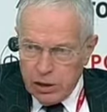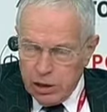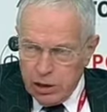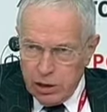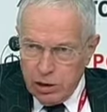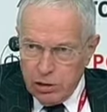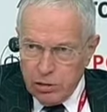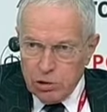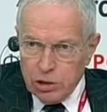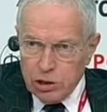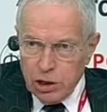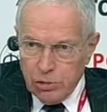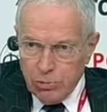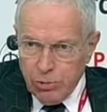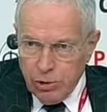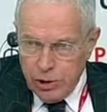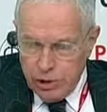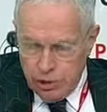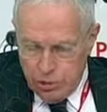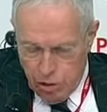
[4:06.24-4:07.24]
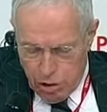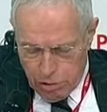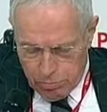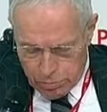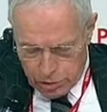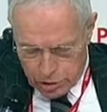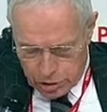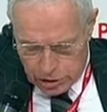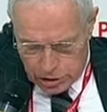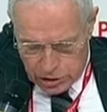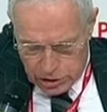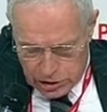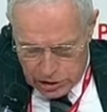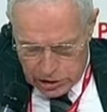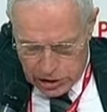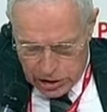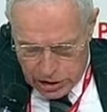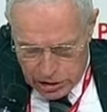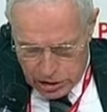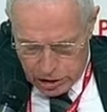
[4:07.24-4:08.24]
use Rudy
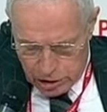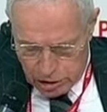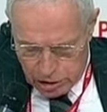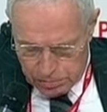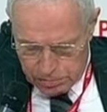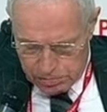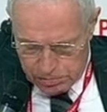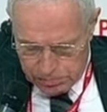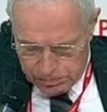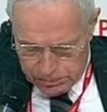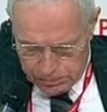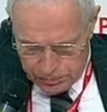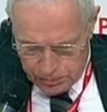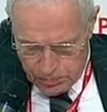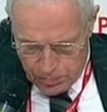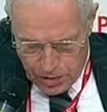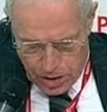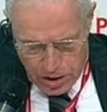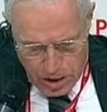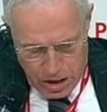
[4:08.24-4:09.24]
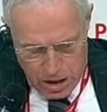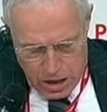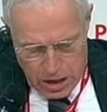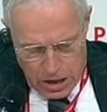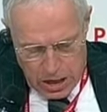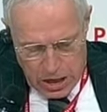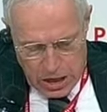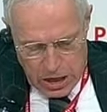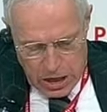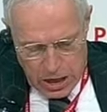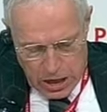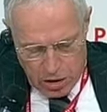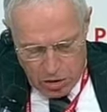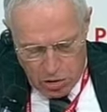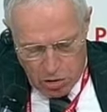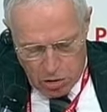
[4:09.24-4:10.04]
Dornbusch's term, in